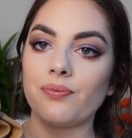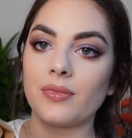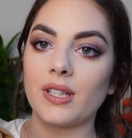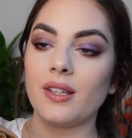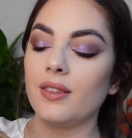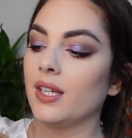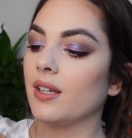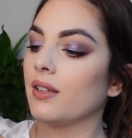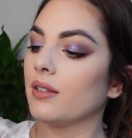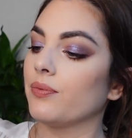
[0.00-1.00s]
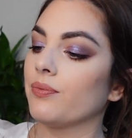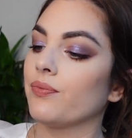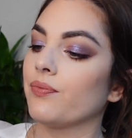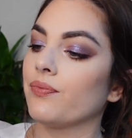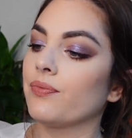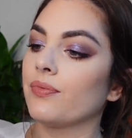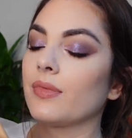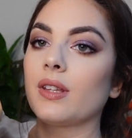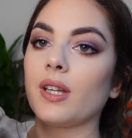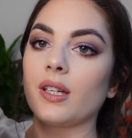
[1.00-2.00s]
And I think,
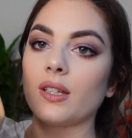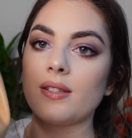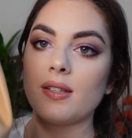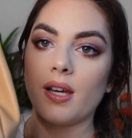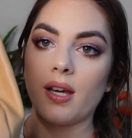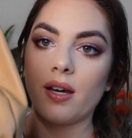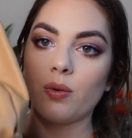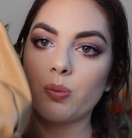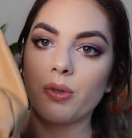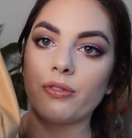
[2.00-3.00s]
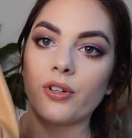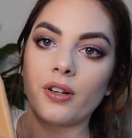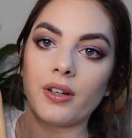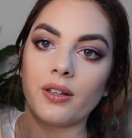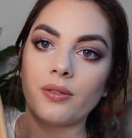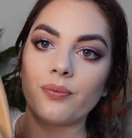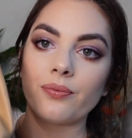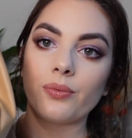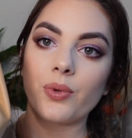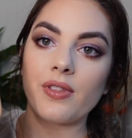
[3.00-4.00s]
like I say, I would prefer it
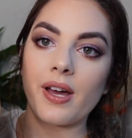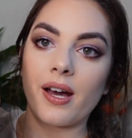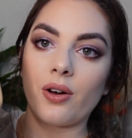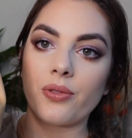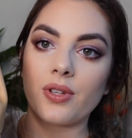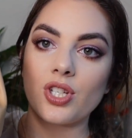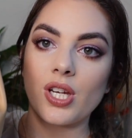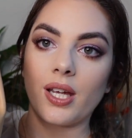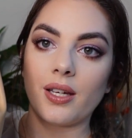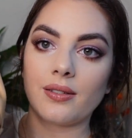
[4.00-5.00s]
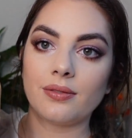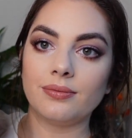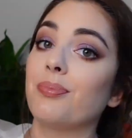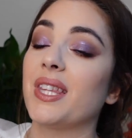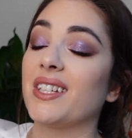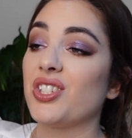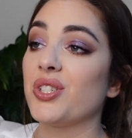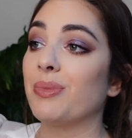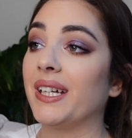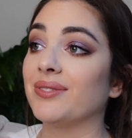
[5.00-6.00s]
without the chain, but that's
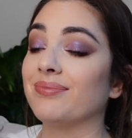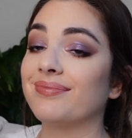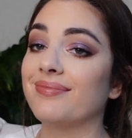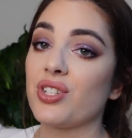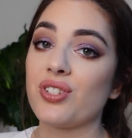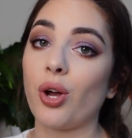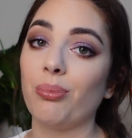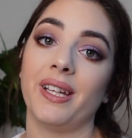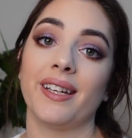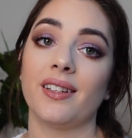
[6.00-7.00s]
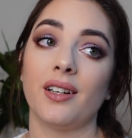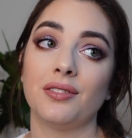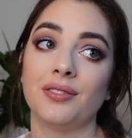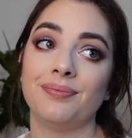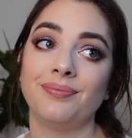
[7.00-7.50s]
just me. I'm just not bling enough.